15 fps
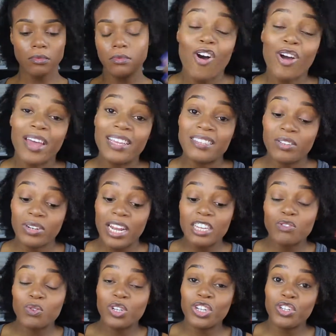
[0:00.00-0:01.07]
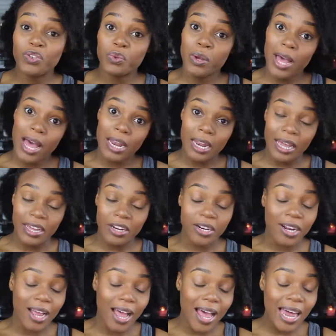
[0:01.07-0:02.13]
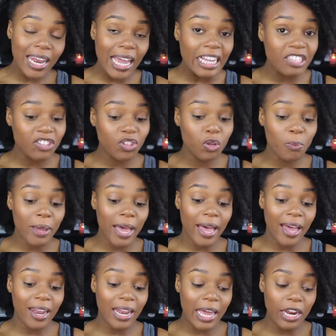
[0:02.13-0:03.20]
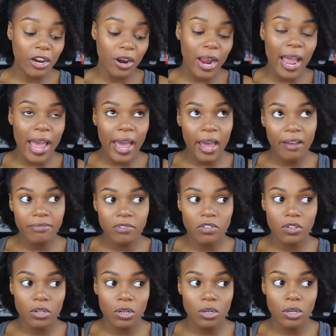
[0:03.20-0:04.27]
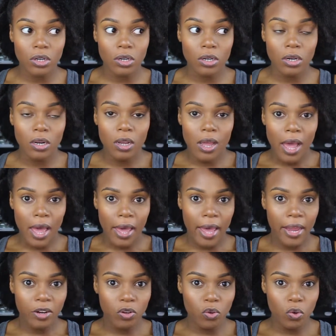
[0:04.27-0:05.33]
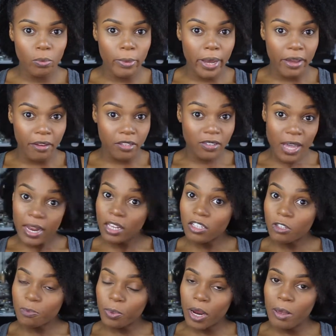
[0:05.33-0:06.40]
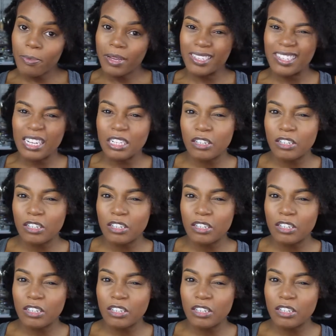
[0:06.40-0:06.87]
Okay, so next we're gonna do highlighter. I like to do my highlighter after I do my setting spray because I